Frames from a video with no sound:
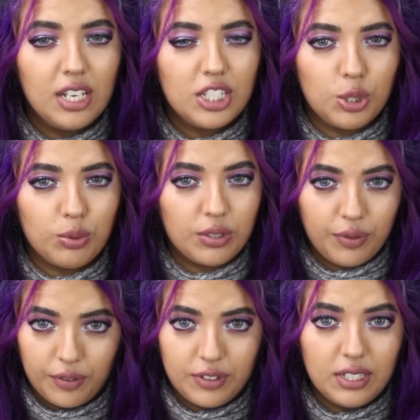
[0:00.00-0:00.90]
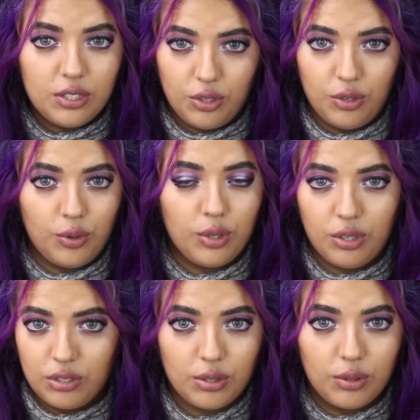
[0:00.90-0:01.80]
She was fifty-two
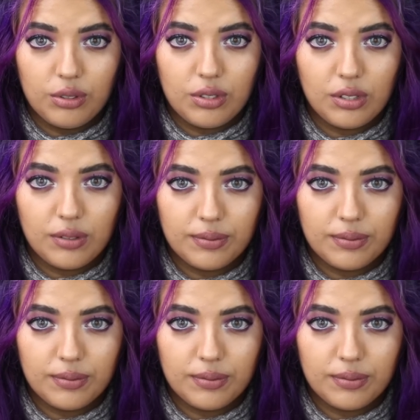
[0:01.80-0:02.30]
years old.